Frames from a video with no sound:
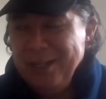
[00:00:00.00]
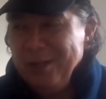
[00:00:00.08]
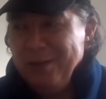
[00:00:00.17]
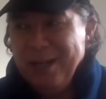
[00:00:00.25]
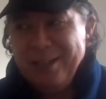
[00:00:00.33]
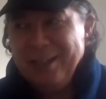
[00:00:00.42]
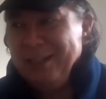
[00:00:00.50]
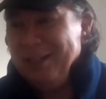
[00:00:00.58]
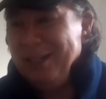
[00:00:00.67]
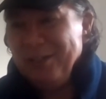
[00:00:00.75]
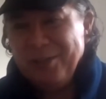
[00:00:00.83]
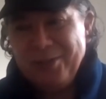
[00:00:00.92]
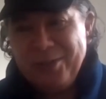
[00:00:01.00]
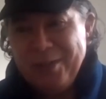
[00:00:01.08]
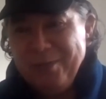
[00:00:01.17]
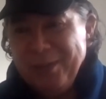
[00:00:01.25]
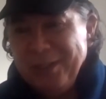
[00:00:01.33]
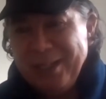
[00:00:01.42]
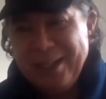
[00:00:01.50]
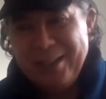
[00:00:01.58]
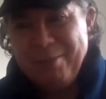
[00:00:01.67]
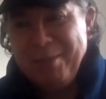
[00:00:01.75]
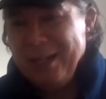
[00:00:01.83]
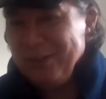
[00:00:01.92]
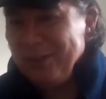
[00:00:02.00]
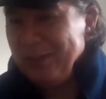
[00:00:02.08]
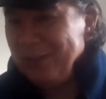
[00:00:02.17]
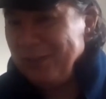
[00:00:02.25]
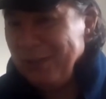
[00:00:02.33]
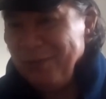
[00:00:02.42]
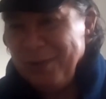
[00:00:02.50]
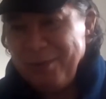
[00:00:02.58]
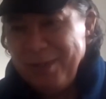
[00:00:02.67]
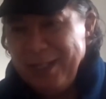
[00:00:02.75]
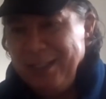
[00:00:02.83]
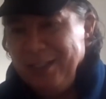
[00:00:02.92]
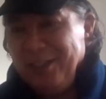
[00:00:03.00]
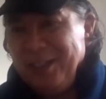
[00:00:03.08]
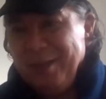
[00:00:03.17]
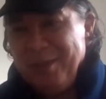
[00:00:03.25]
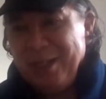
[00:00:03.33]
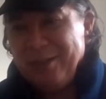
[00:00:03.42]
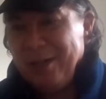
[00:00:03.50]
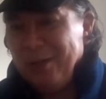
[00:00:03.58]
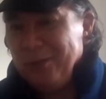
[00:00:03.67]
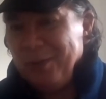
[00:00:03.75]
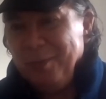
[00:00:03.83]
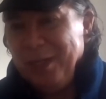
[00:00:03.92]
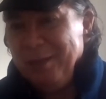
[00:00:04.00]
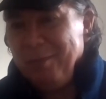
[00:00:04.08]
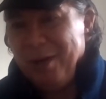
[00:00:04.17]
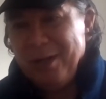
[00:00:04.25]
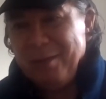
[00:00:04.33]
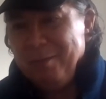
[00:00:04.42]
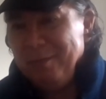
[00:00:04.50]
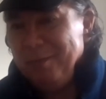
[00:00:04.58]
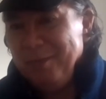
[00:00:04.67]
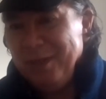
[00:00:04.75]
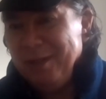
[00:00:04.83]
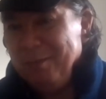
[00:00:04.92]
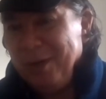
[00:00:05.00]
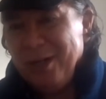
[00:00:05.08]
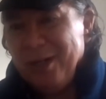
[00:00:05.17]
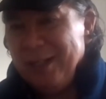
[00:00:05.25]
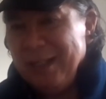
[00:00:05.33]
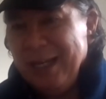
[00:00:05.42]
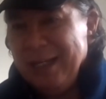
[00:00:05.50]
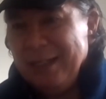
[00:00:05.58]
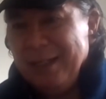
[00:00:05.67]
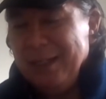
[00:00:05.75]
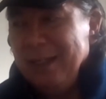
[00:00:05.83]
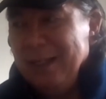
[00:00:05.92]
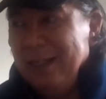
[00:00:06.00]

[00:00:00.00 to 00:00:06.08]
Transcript: And you got the indentured servant, you got the master-servant relationship that's also being part of that.